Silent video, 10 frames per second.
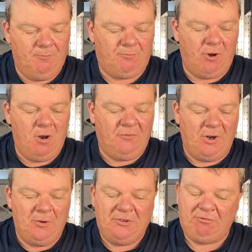
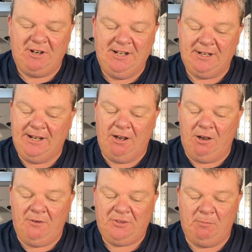Bravo 3D
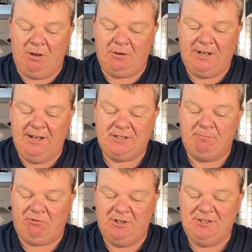aftermarket
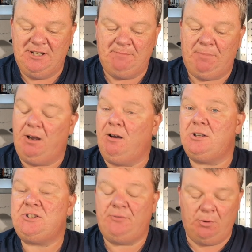printed
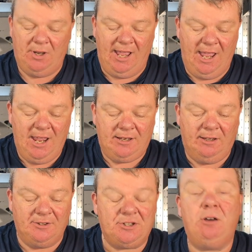parts for air
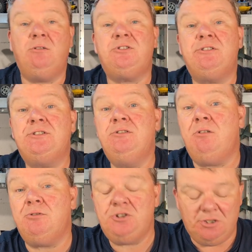guns. Also, it's
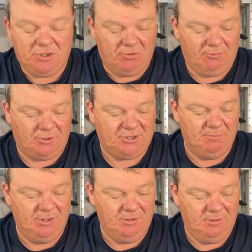not just
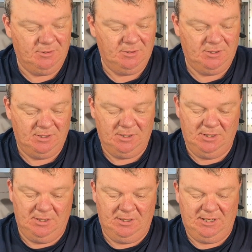Crosman.
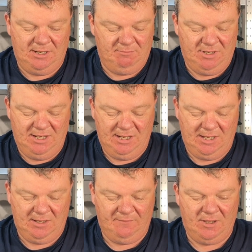Let me
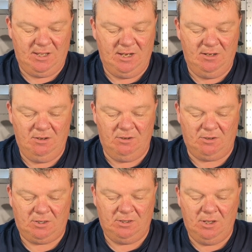have a
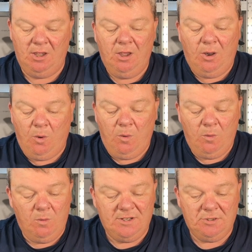look.
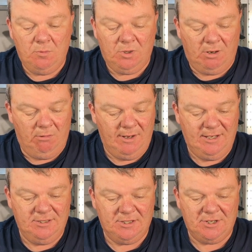Oh, there's all
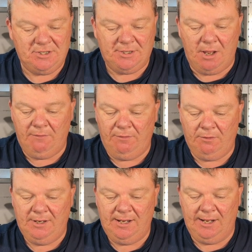kinds of stuff
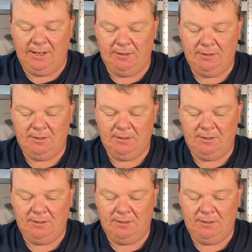on here.